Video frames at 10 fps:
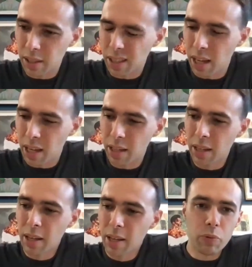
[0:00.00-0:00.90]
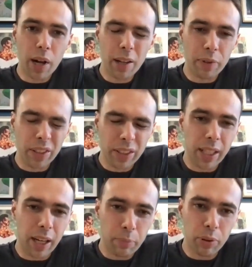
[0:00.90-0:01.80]
to say, who are relevant
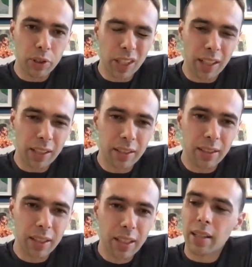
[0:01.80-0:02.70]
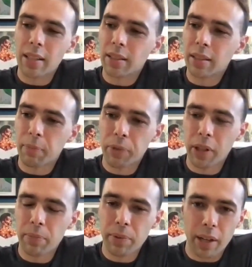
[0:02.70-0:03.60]
to that project. And
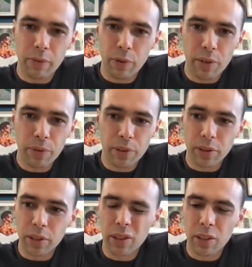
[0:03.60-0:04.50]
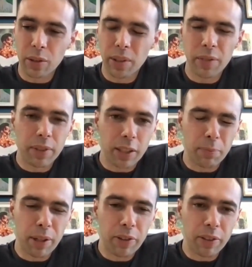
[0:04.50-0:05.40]
sometimes that relevance is to do with lived
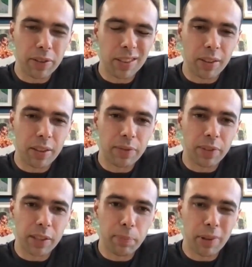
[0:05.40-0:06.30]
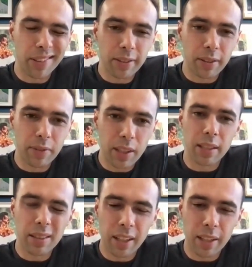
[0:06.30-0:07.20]
experience. So lived experience of
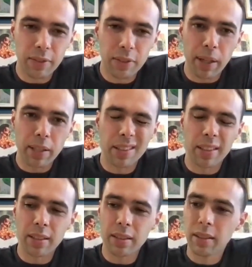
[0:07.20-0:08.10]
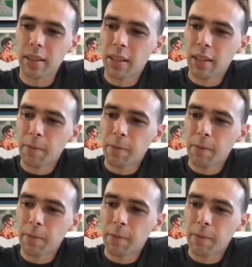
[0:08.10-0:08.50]
these kind of spaces.